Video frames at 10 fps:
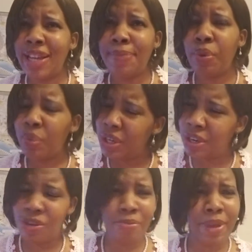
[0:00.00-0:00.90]
coming when
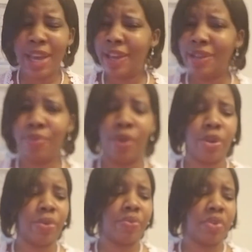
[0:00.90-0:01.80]
no man can
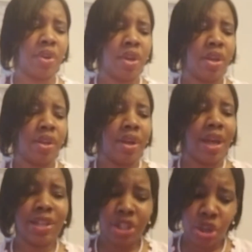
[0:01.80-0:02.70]
work.
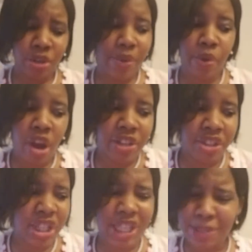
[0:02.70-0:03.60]
And so here we are, Jesus